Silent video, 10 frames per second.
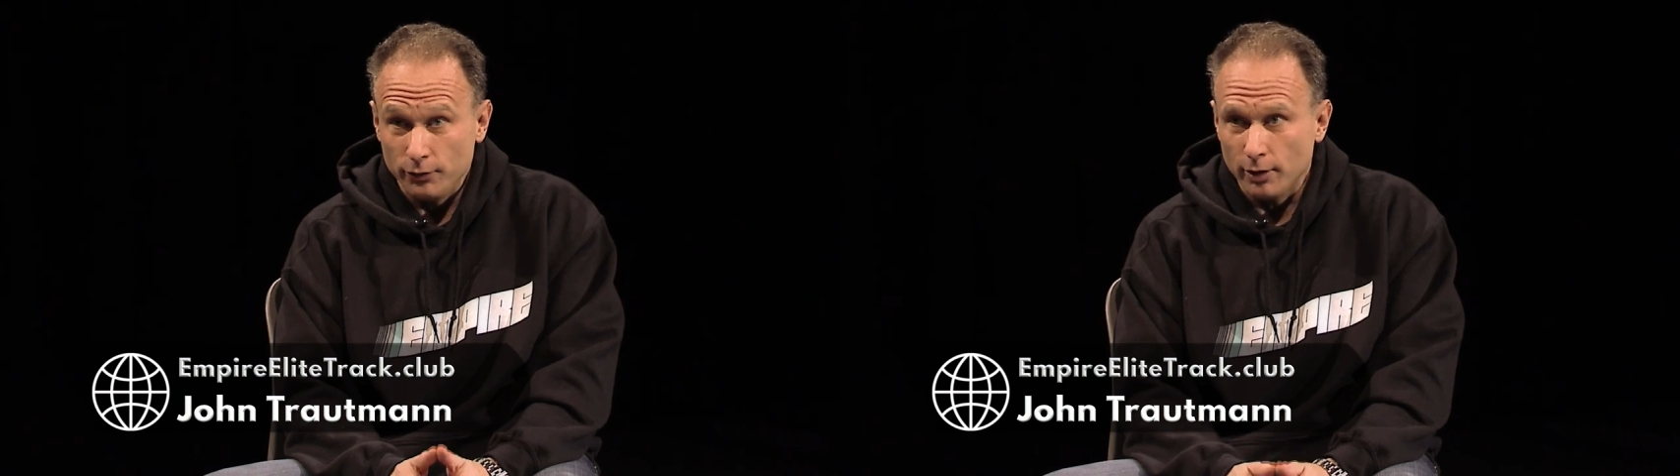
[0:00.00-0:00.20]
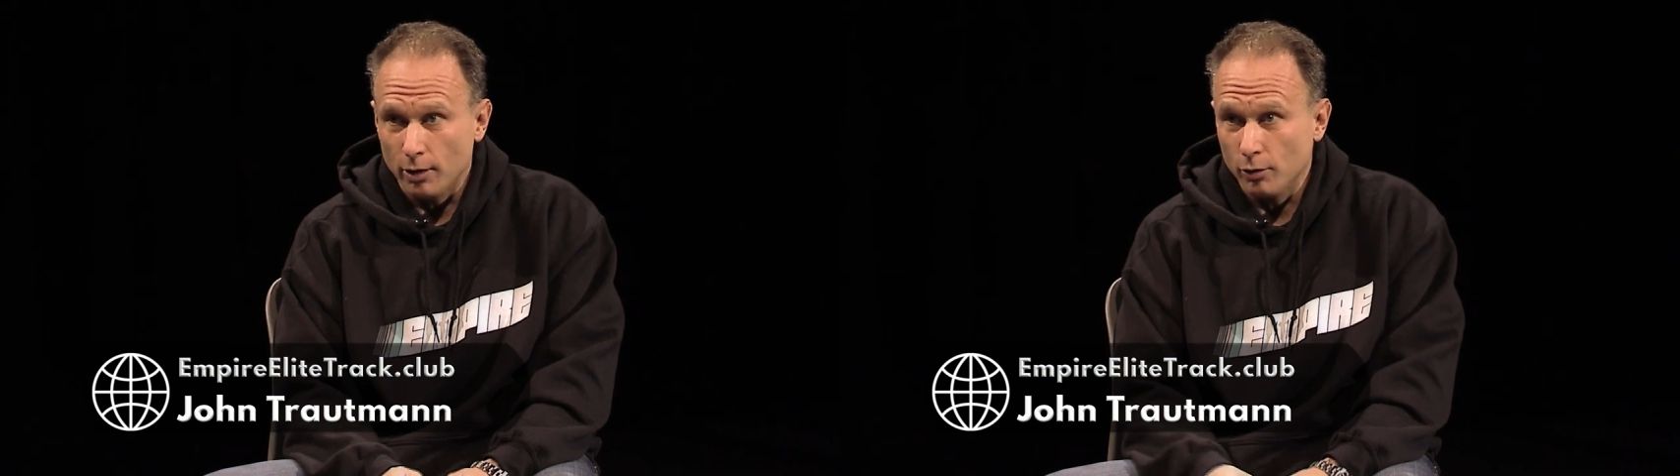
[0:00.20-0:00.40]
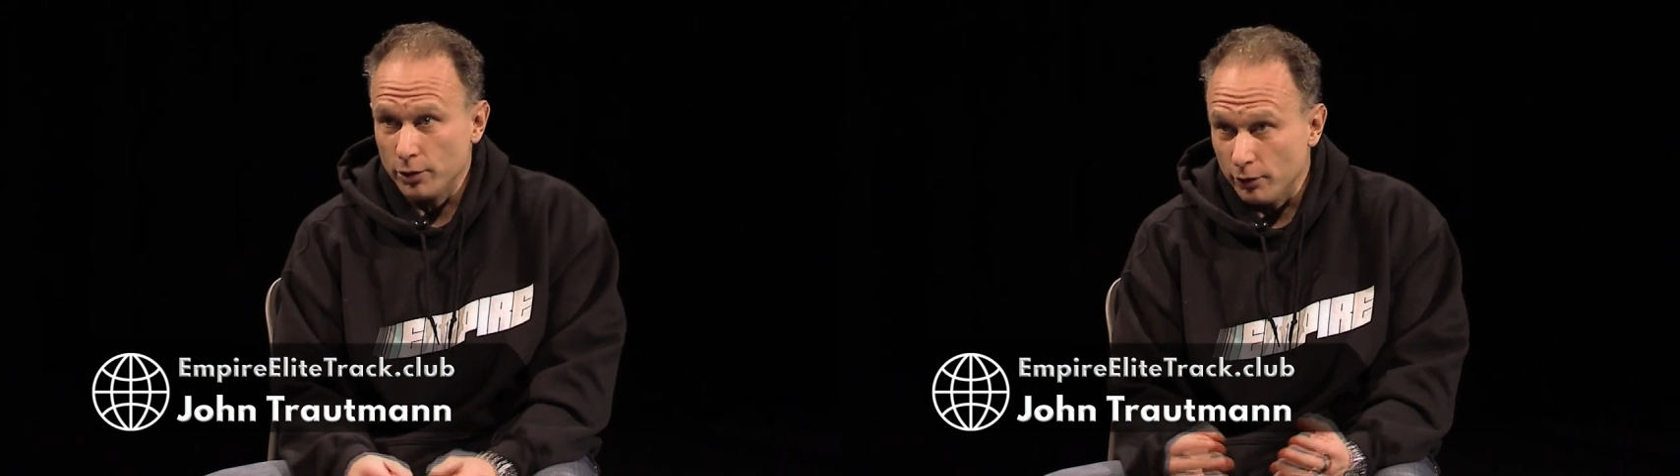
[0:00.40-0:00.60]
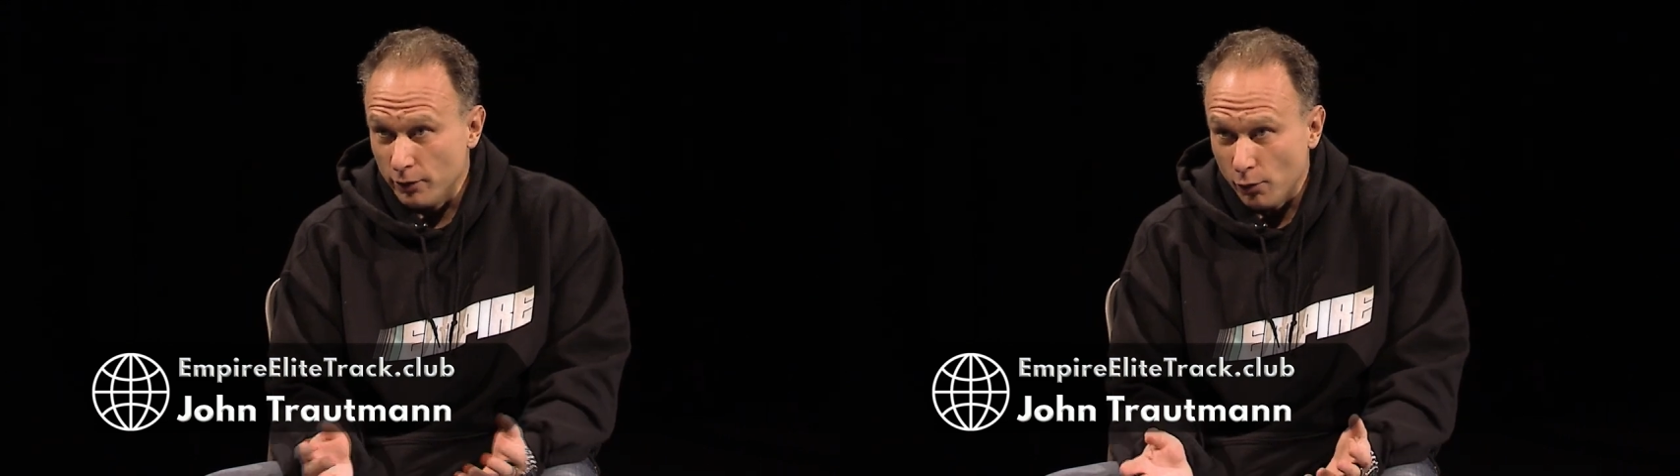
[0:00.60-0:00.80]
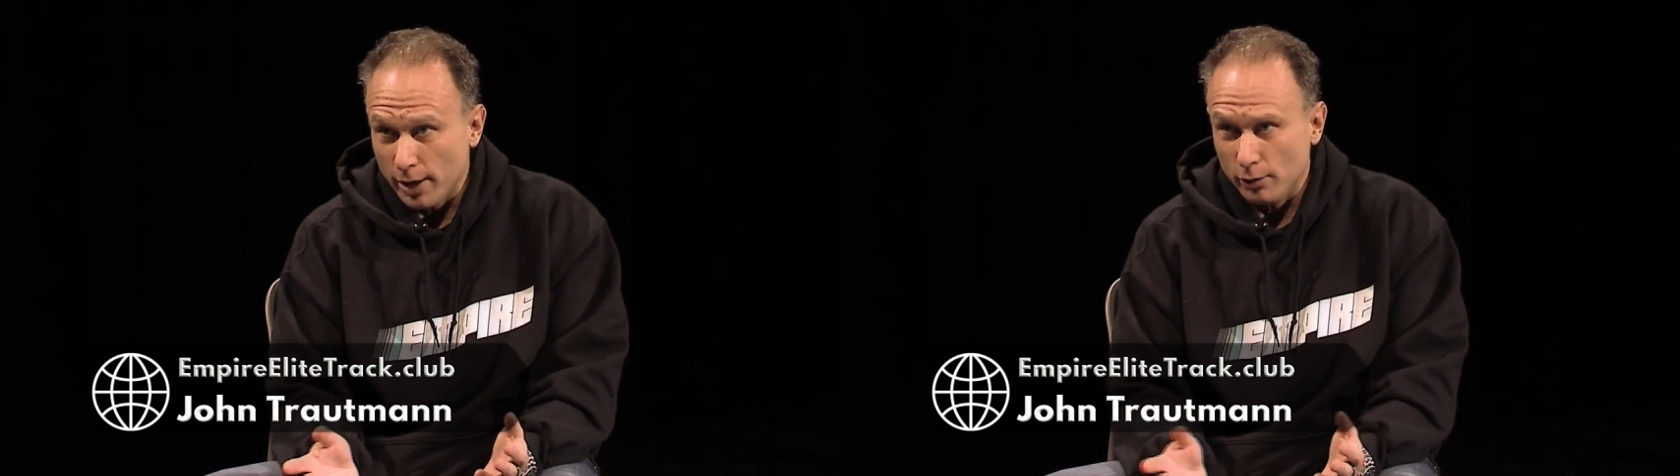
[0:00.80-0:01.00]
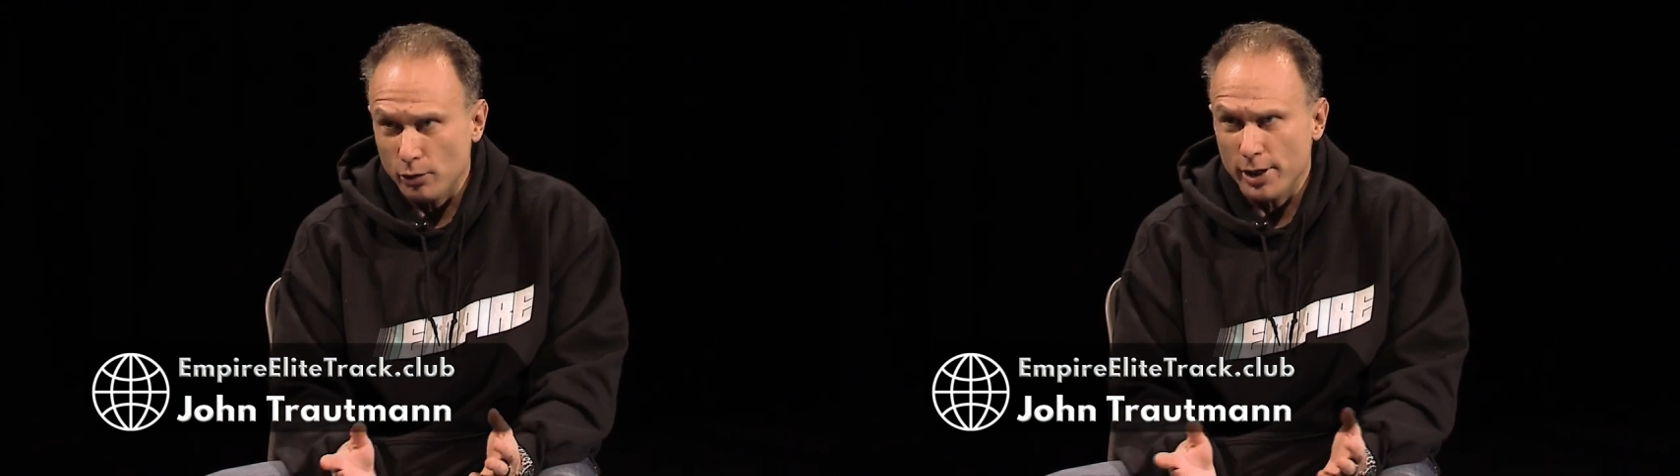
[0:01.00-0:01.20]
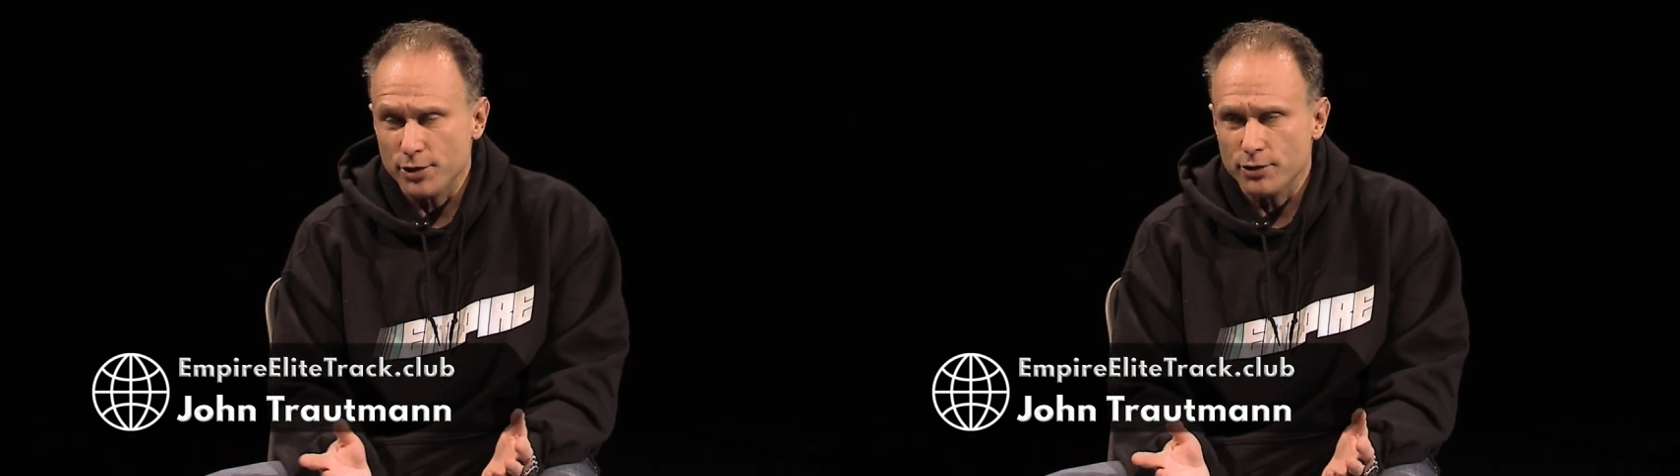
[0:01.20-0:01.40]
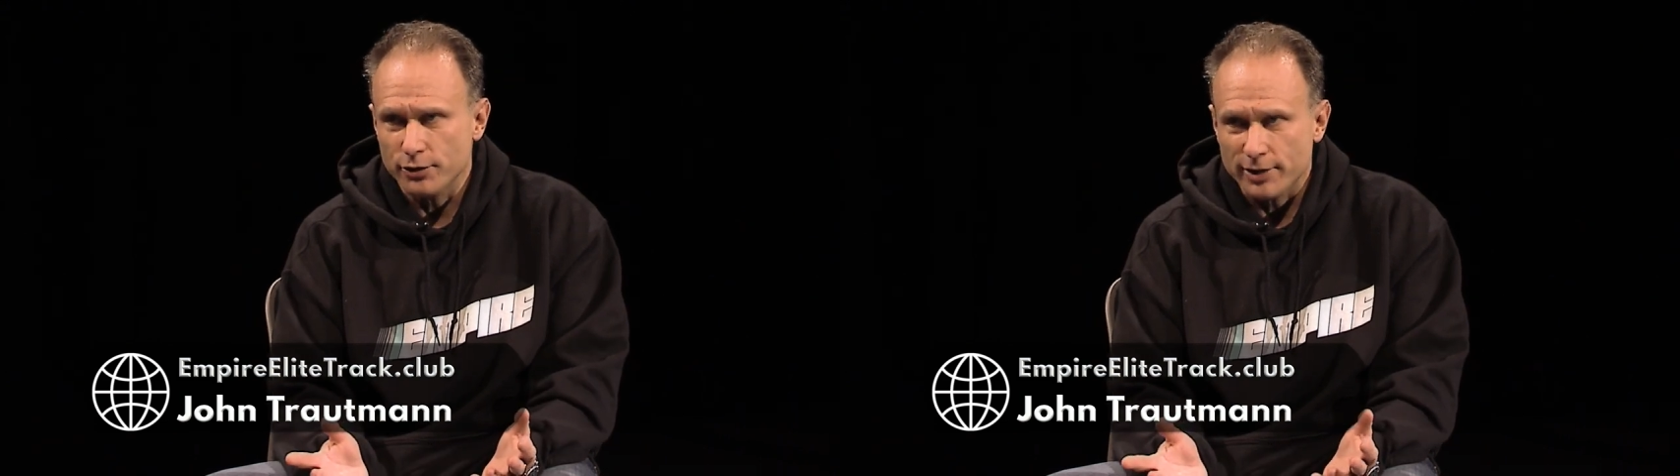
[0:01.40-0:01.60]
so your do
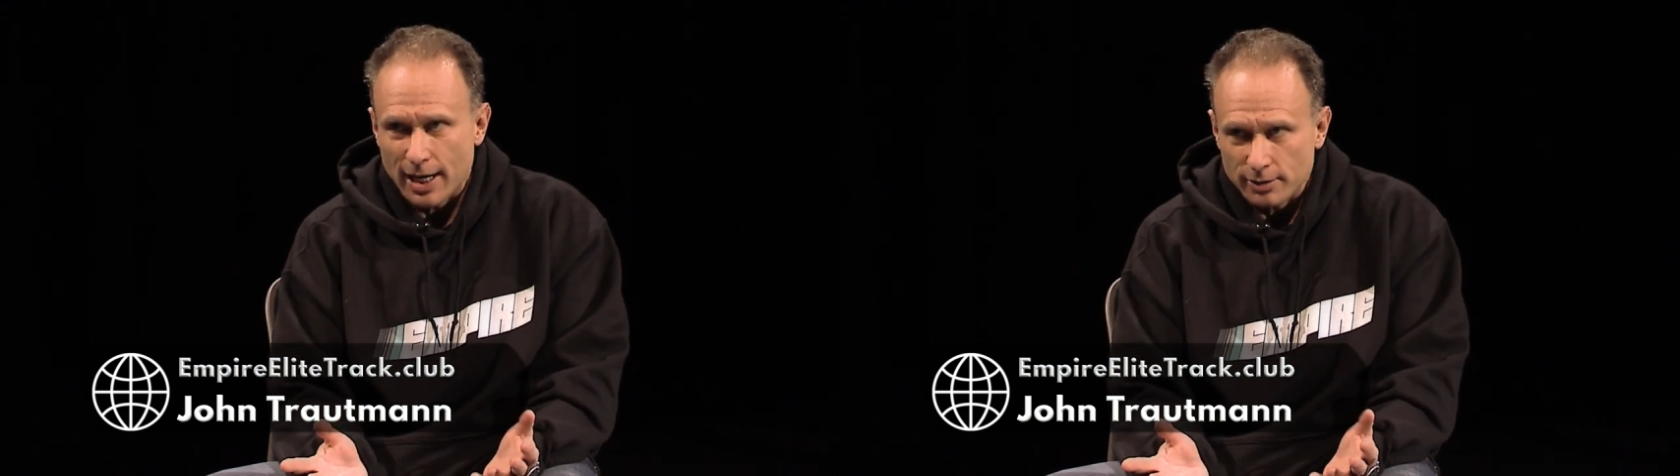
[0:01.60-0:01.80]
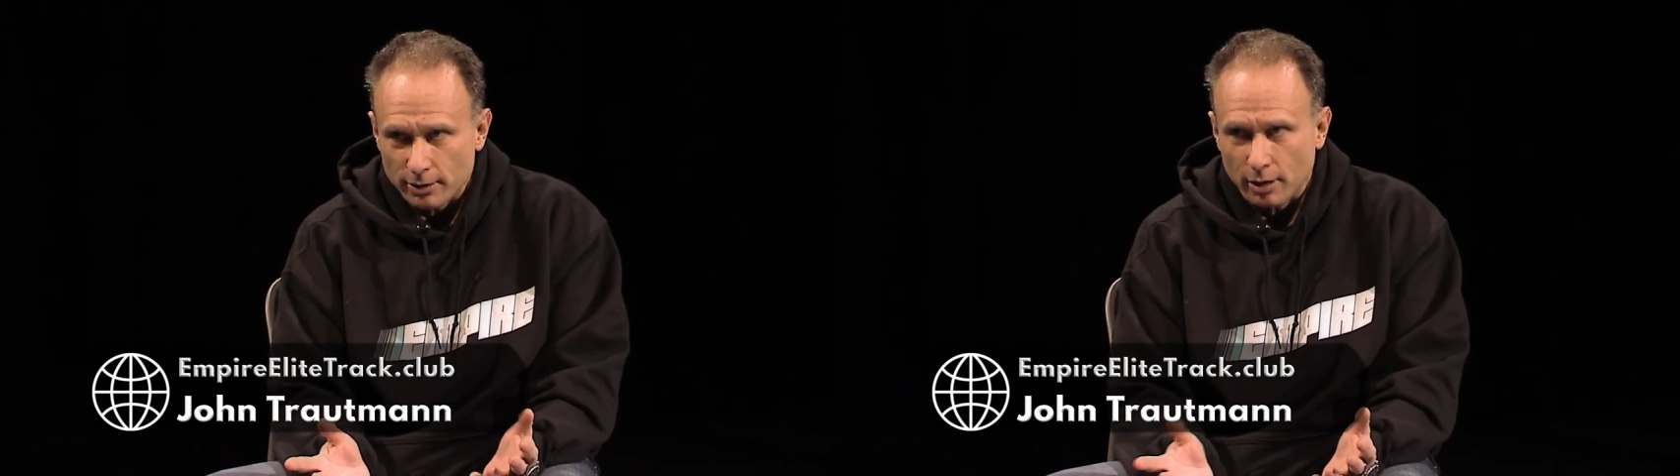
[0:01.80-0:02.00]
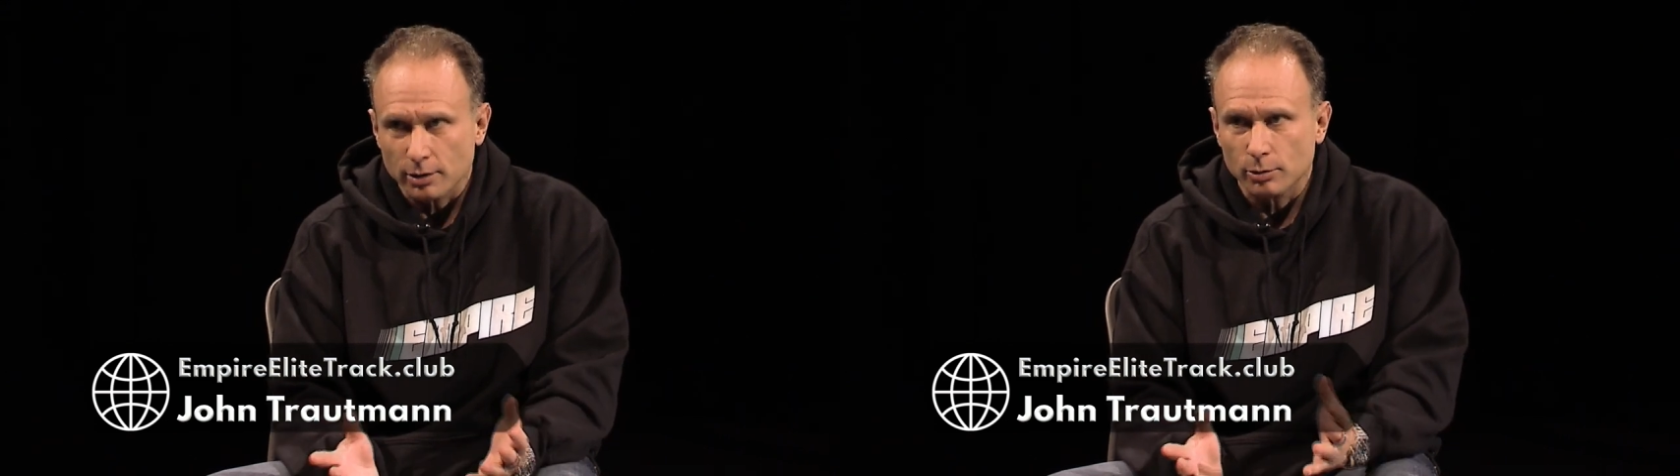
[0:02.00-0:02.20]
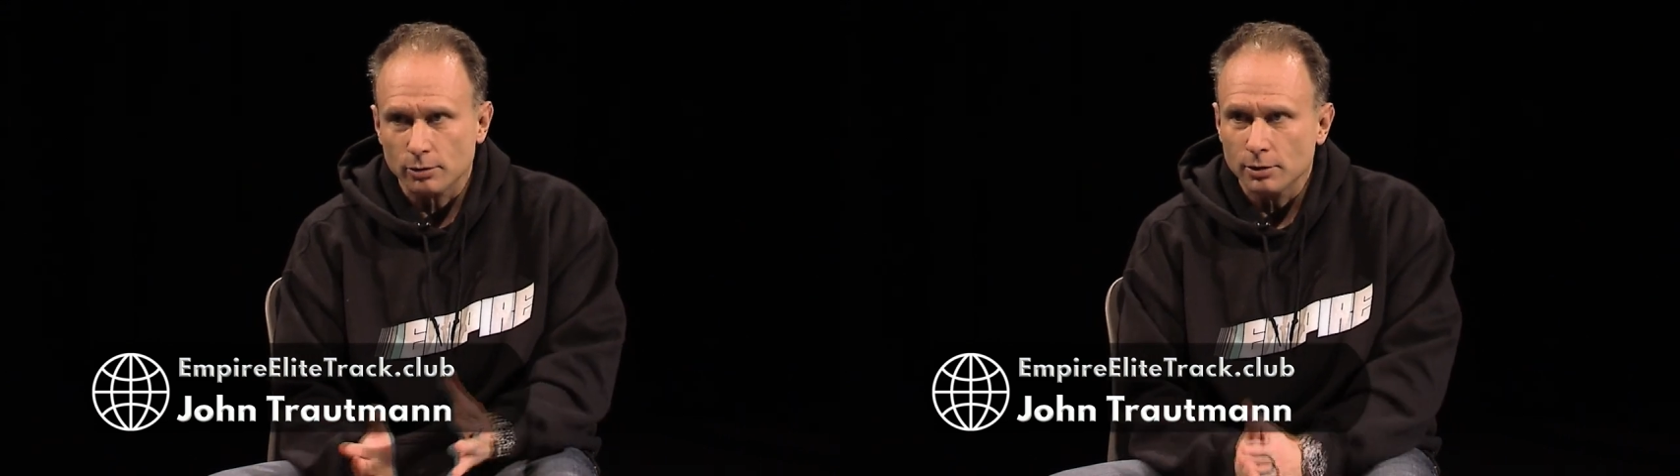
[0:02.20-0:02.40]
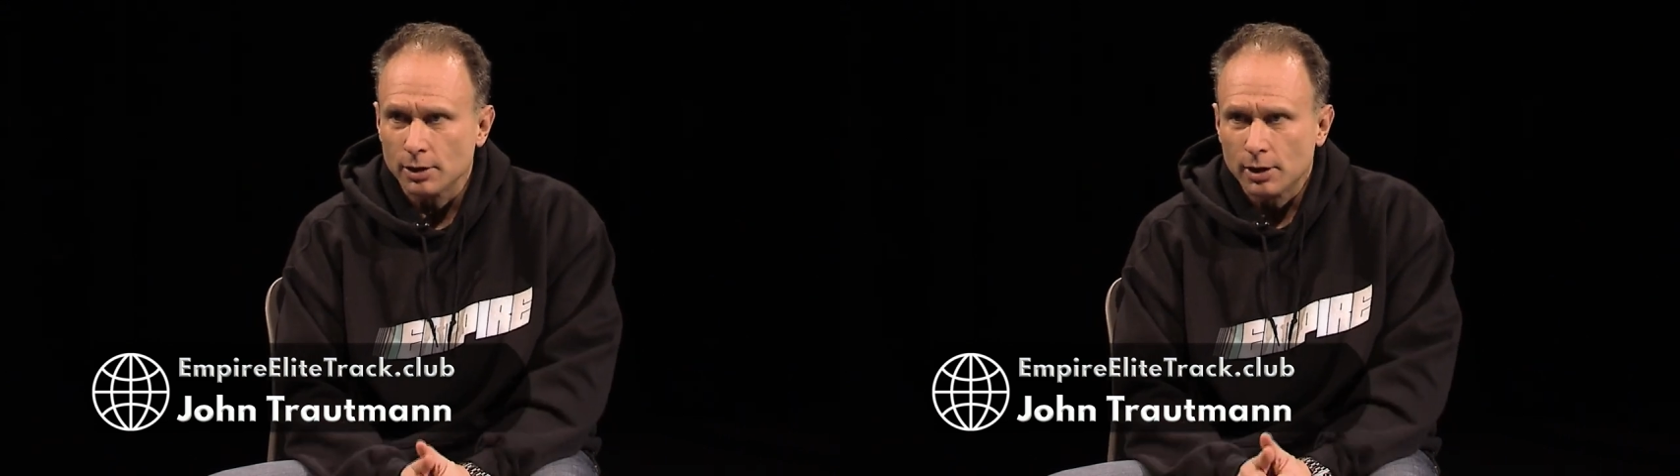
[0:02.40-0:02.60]
donations are tax deductible.